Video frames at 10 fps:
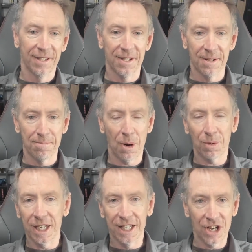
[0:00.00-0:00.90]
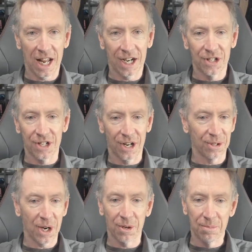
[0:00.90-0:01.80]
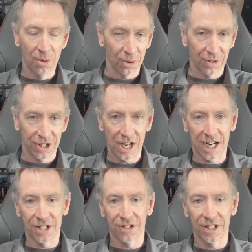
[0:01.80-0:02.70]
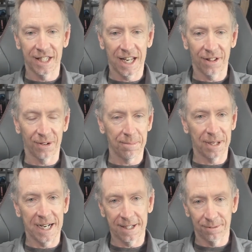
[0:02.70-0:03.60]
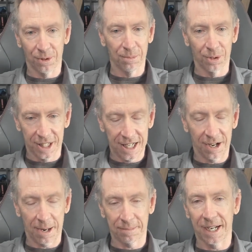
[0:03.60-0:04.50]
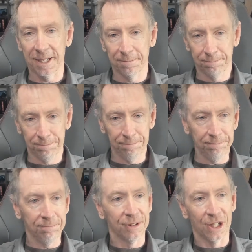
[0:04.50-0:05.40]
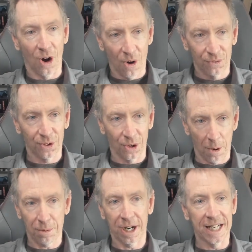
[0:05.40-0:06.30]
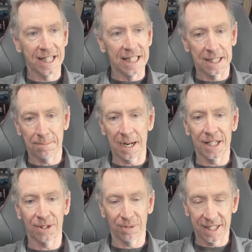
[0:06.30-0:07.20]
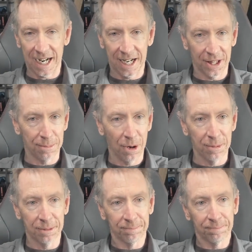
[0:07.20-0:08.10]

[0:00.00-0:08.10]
multi-challenge, and I'll go into more of the challenges in the other update, or the more detailed update, of sort of operating in this space, retail at the moment,